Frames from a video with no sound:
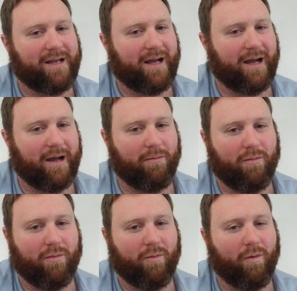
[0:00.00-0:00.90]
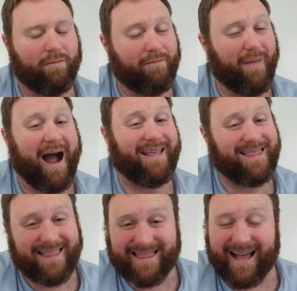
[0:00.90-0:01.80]
I
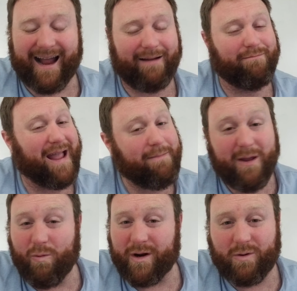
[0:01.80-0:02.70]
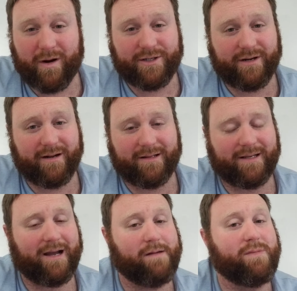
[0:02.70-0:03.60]
maybe 1 question at a
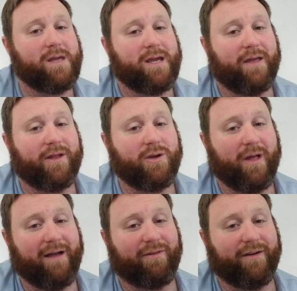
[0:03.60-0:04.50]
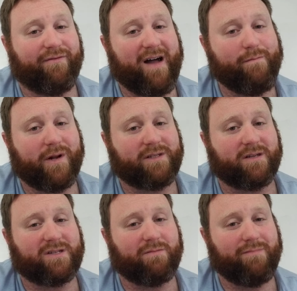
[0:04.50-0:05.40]
time, and then you'll have like 5 minutes to
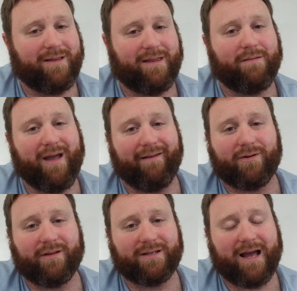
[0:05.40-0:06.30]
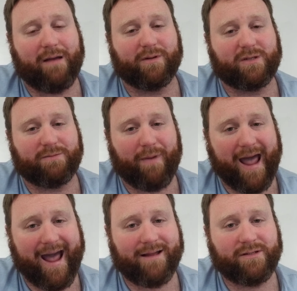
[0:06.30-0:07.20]
submit them after the time is
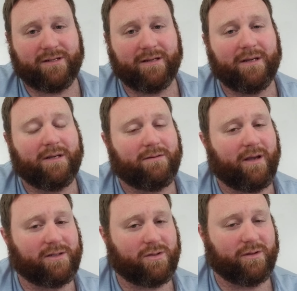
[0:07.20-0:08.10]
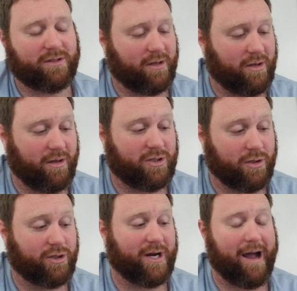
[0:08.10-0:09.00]
passed. Okay, so it's
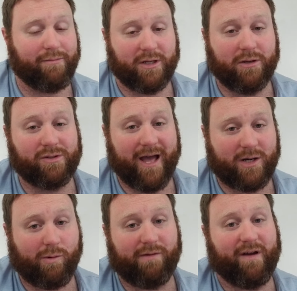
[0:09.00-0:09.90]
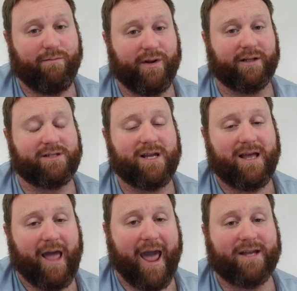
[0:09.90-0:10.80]
your job to use that 25 minutes
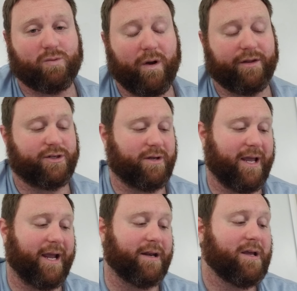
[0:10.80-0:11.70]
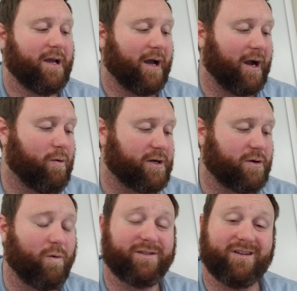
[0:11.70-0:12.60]
as well as you can.
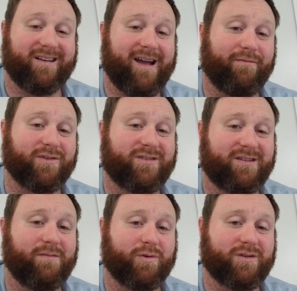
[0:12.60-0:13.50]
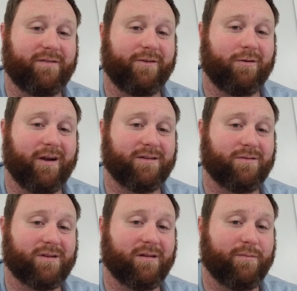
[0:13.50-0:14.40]
Question 1 is going to count for 60% of your grade, so
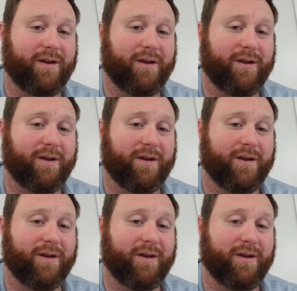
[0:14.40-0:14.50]
it's a little